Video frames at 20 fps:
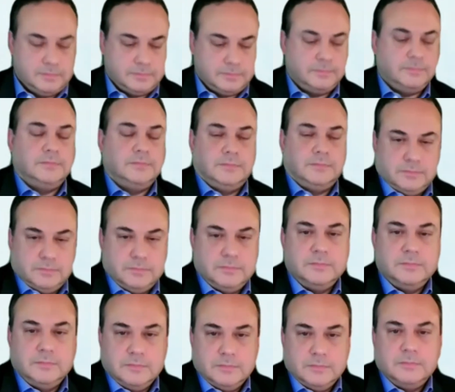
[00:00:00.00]
So what
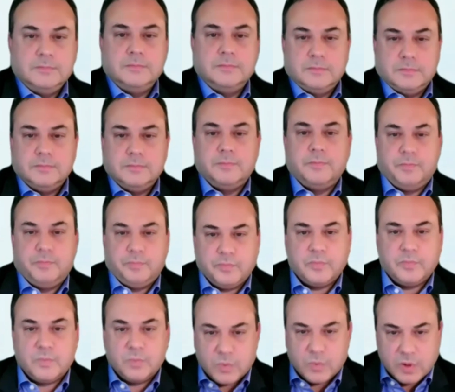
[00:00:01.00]
you can do as a
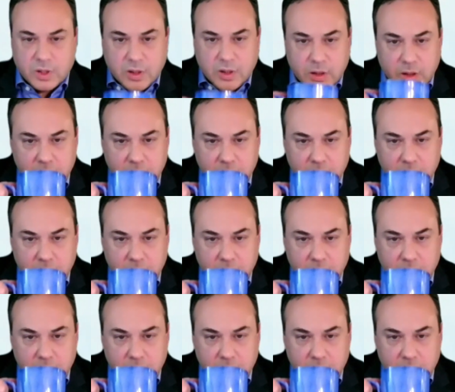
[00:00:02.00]
communicator is you can